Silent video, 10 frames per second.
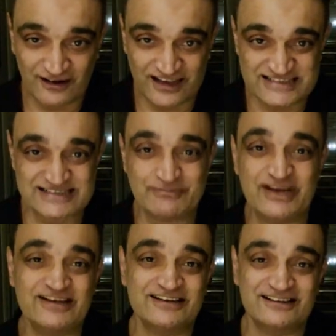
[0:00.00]

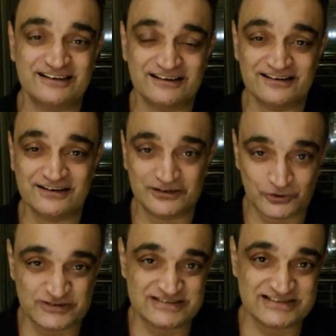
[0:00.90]
estimate the
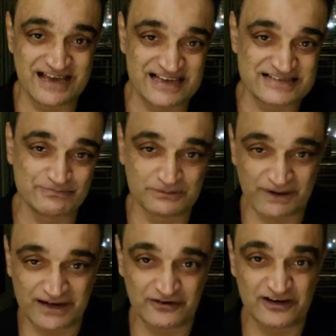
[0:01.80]
dose as per
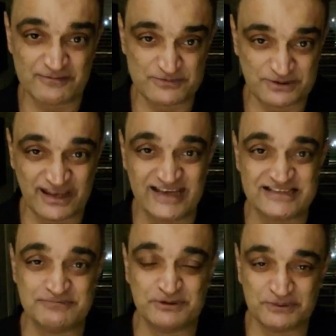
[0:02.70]
micrograms per
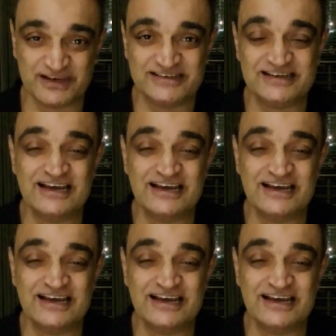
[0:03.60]
kg per minute,